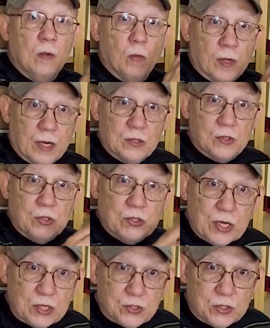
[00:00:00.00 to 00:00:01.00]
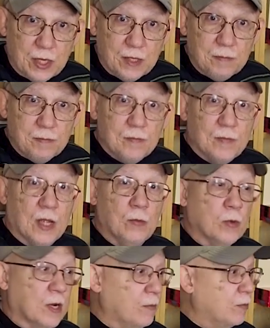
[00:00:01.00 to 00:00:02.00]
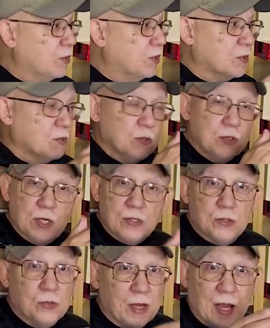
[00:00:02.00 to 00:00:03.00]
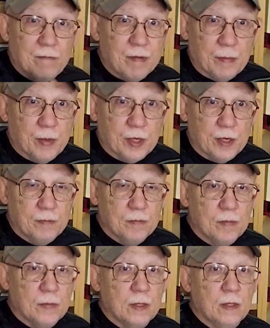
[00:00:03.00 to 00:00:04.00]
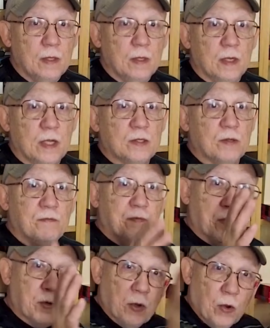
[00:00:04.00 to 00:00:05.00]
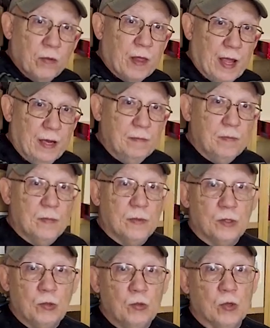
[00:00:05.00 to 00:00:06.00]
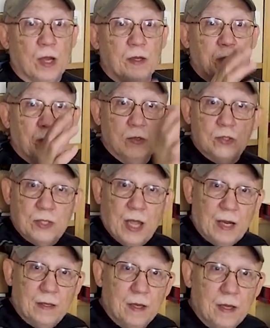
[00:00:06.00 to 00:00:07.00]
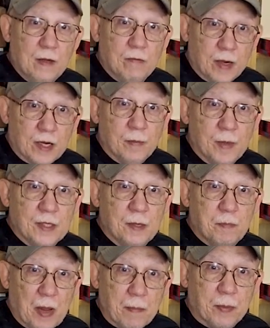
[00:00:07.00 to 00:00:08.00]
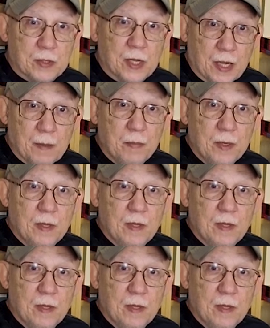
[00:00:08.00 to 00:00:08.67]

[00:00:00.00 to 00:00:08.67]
What I suggested, and what I would just suggest to everybody, is to forego that. Do not use that recommended paper type.